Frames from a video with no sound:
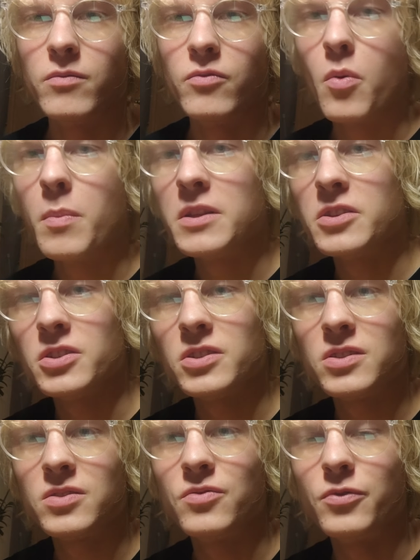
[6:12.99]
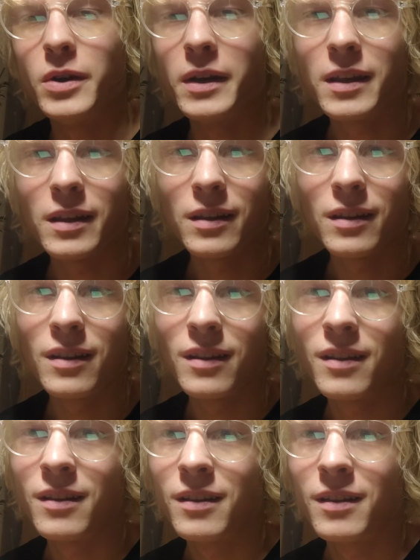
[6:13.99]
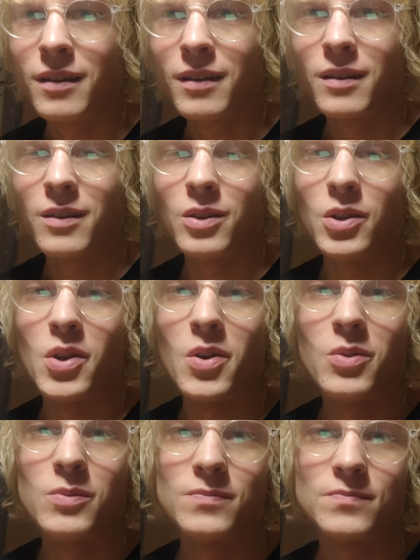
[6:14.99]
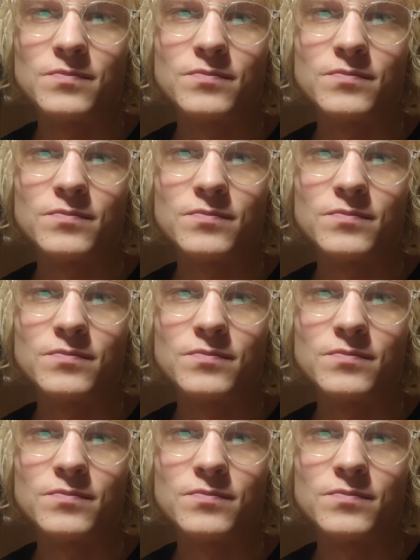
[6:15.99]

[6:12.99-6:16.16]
women just freaking, you know,